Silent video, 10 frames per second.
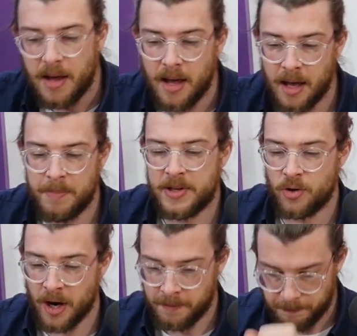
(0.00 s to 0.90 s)
Bit
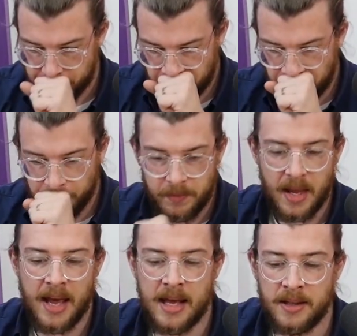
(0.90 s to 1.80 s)
dry.
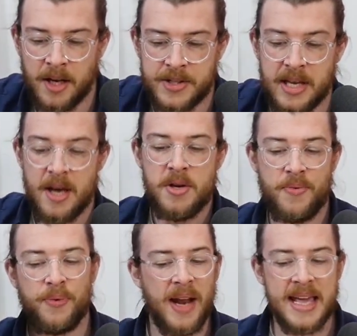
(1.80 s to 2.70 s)
Lottie.
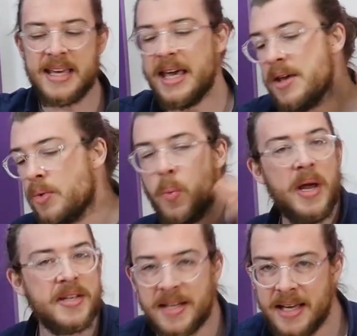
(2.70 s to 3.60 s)
Flaky,
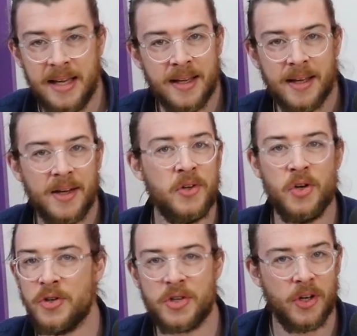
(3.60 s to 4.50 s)
witty,
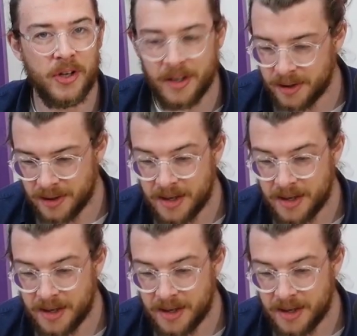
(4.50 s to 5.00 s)
good colour.